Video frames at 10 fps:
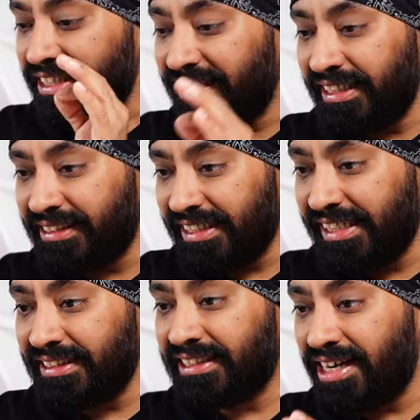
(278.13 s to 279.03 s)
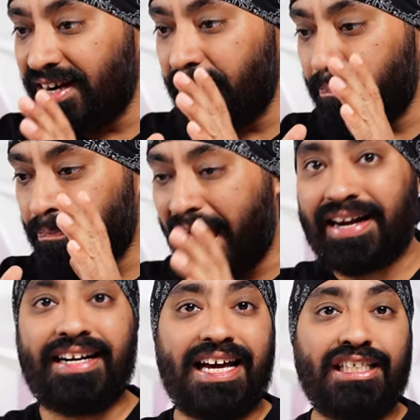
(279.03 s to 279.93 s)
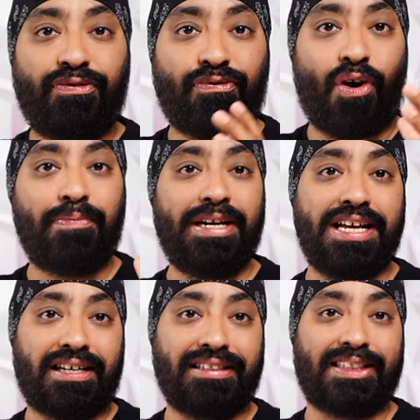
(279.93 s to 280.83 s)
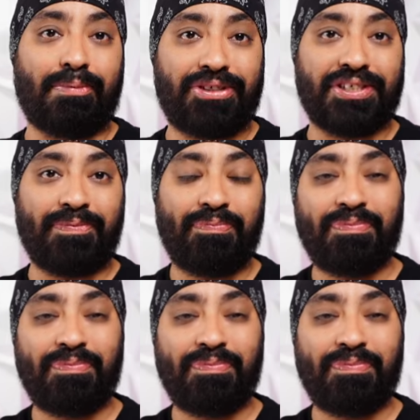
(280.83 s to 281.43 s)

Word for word: this is a paradise for media consumption.